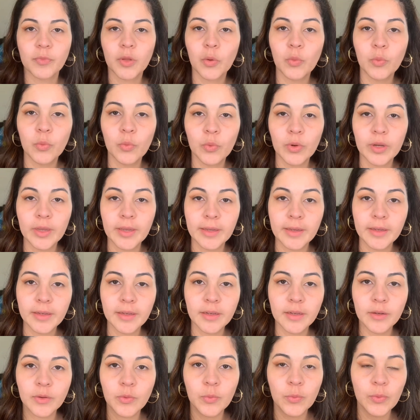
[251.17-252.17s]
wing
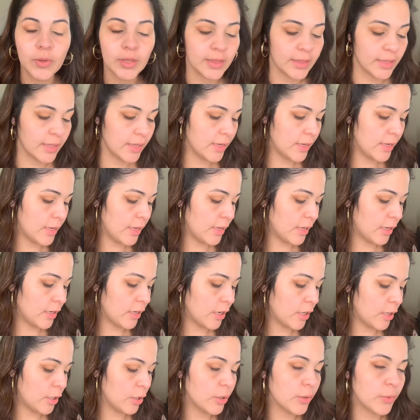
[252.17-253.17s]
with the
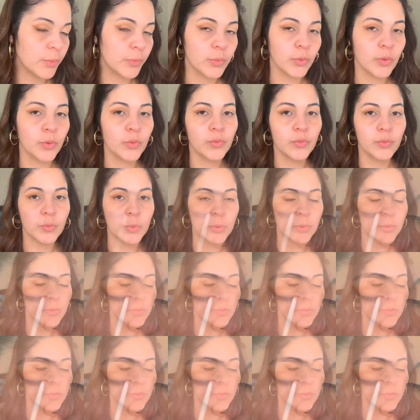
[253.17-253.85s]
color Woof Woof.